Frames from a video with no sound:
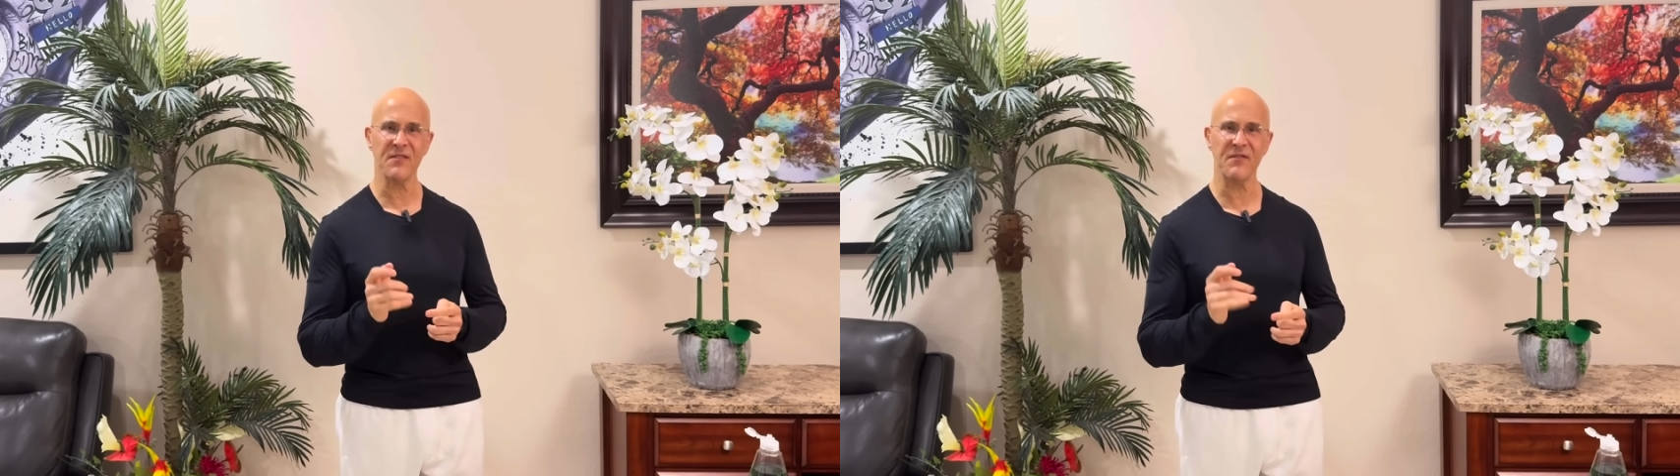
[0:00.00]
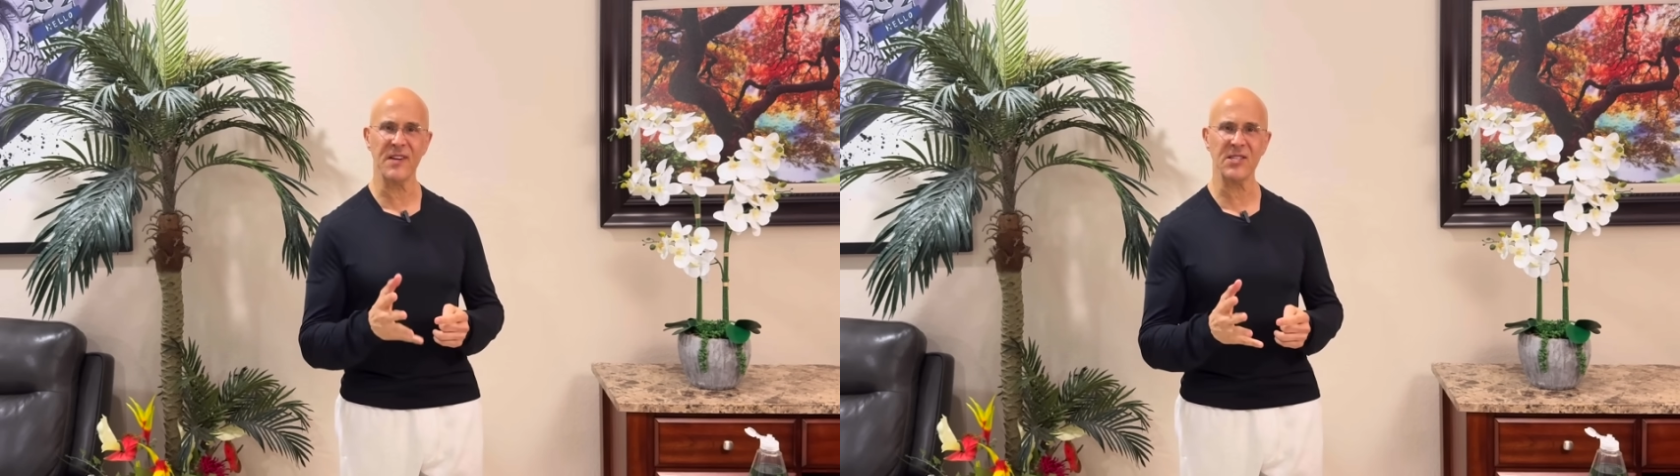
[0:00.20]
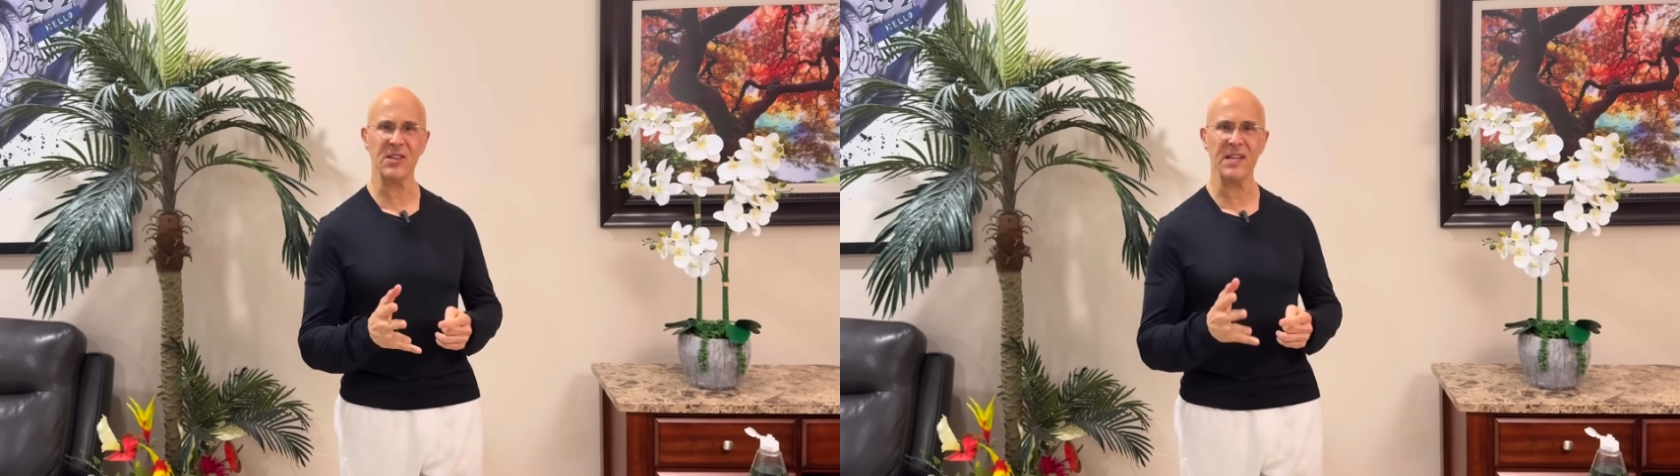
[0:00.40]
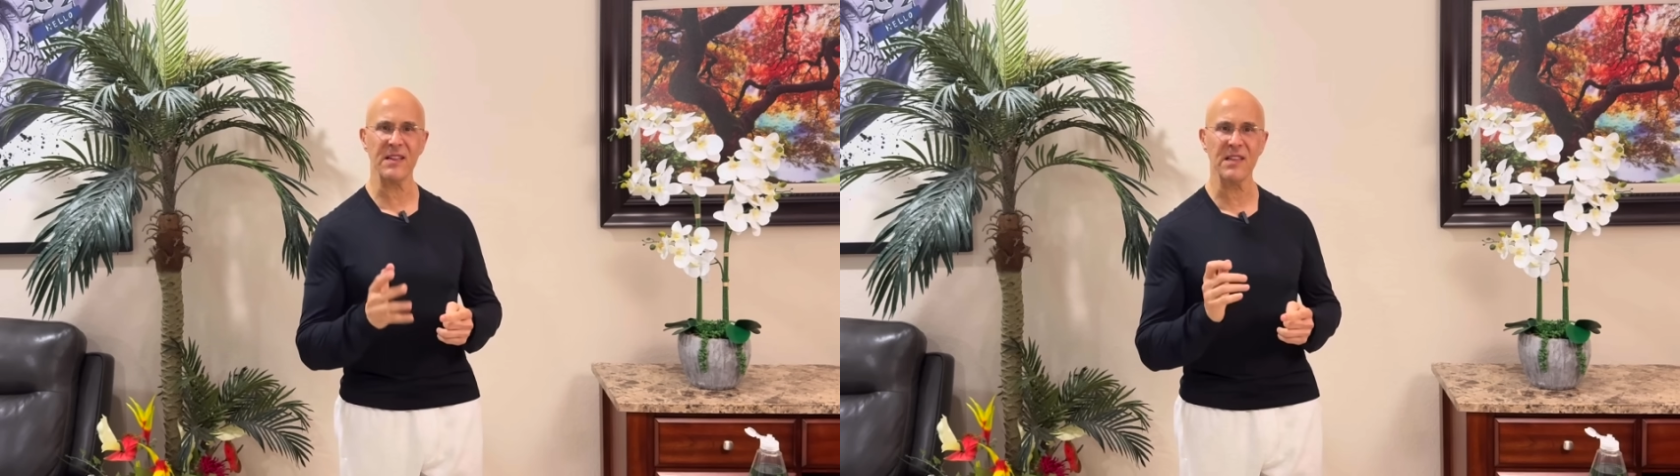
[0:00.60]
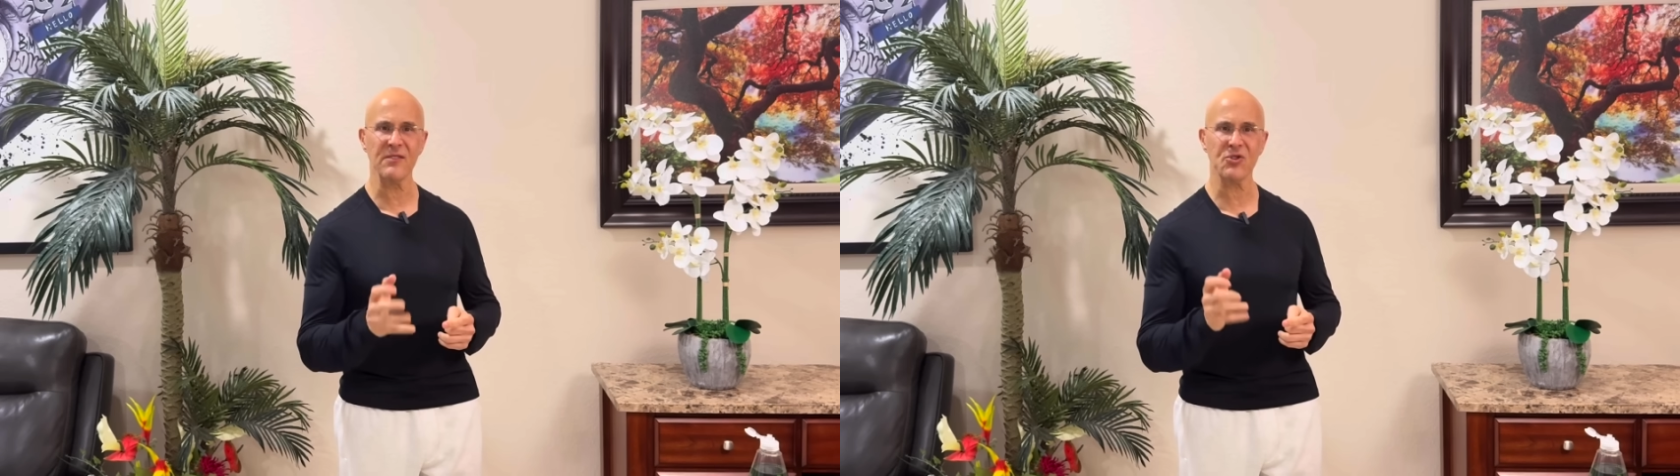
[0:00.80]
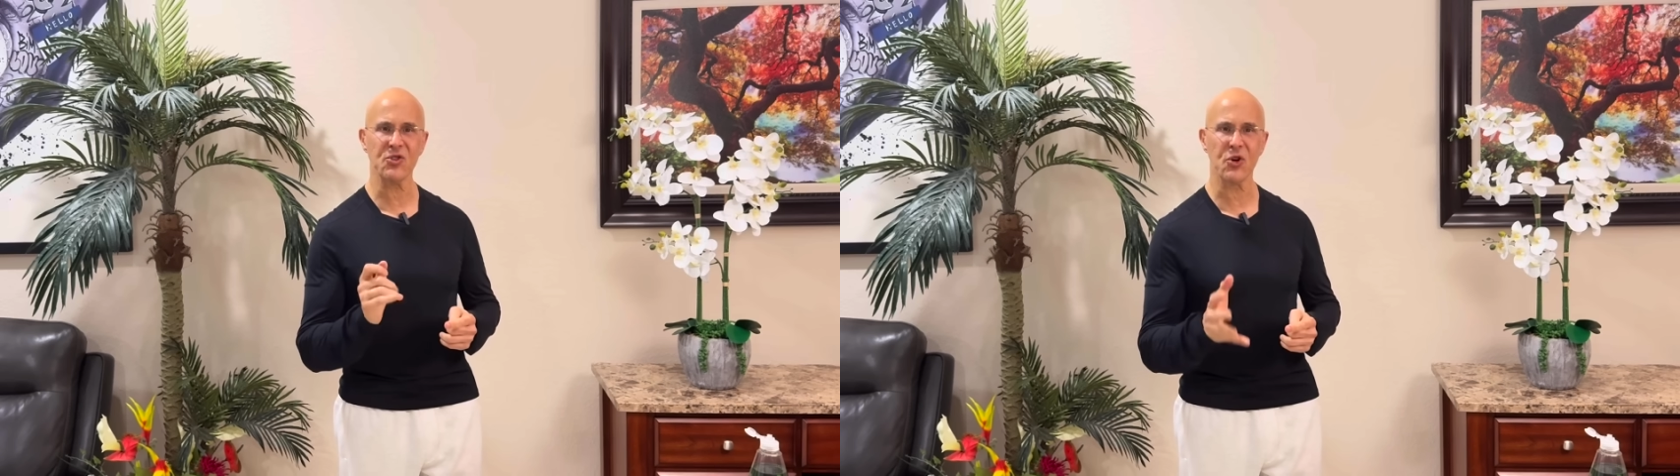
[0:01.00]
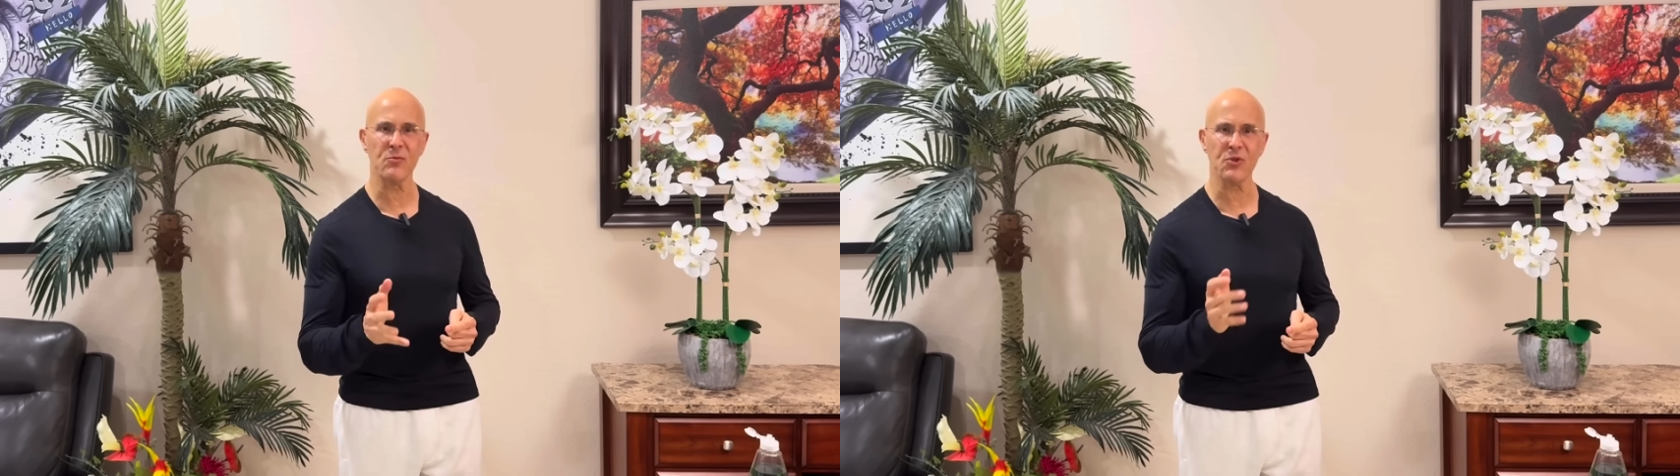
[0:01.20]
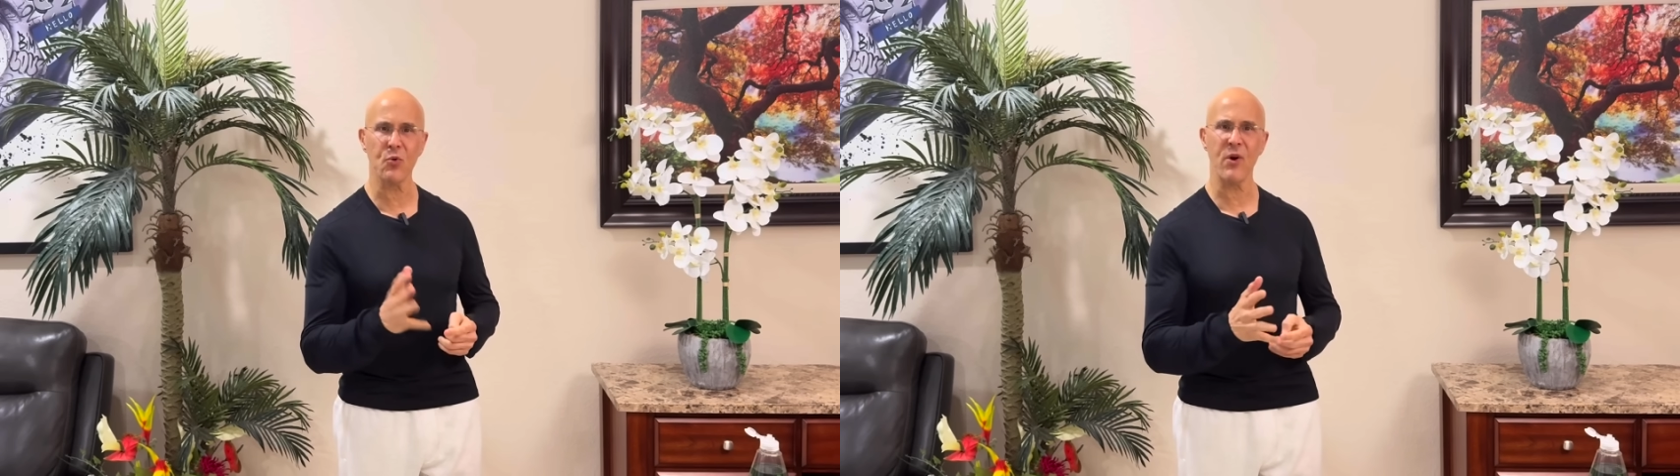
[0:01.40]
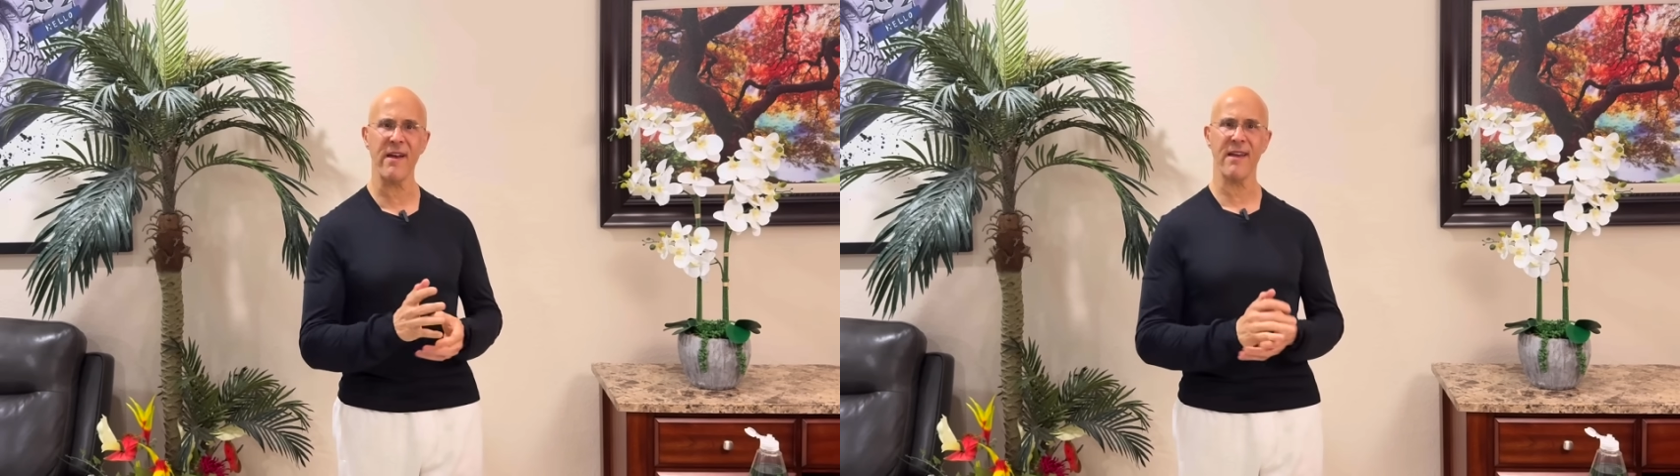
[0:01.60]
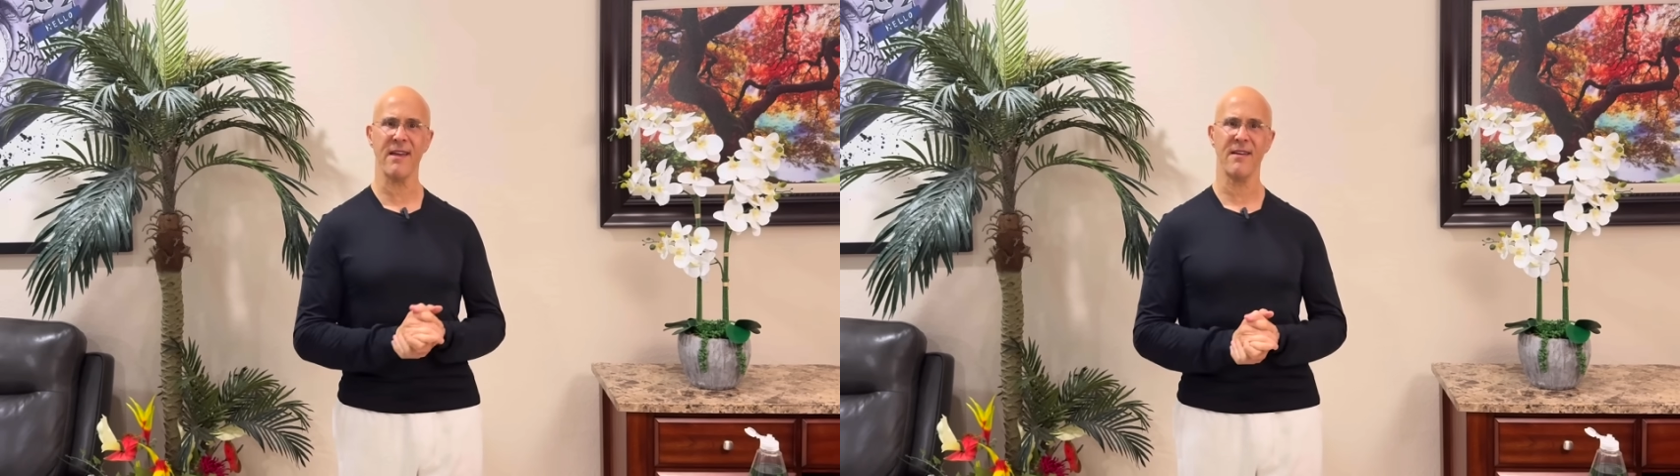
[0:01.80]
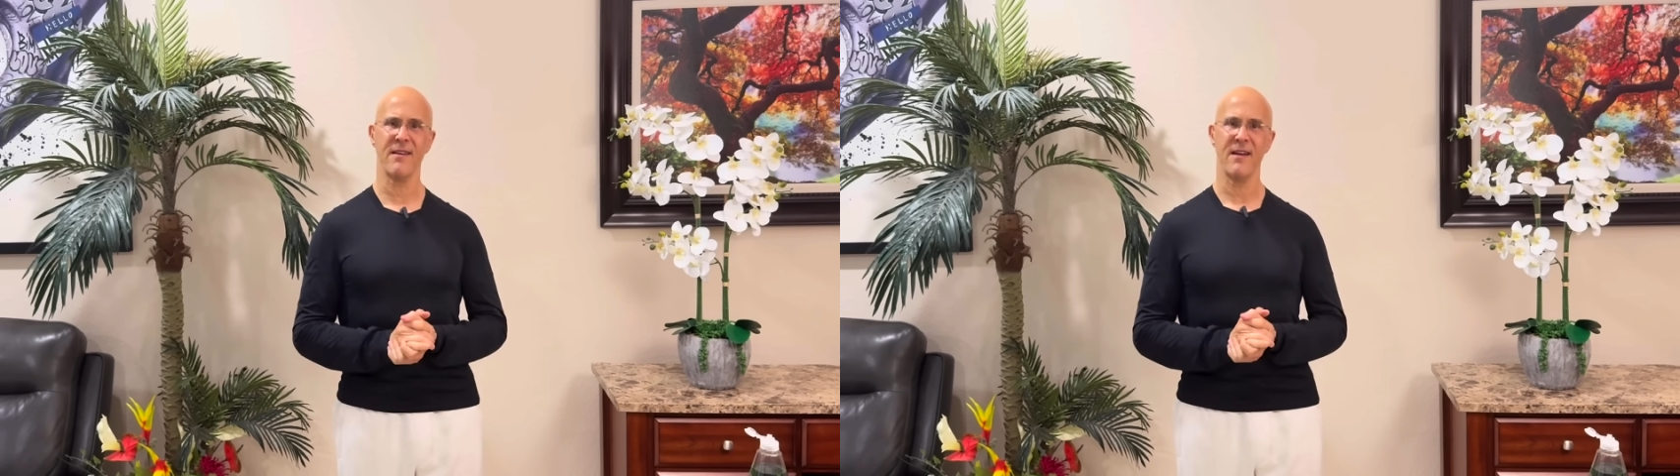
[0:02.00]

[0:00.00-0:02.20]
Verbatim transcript: physically lifts germs away.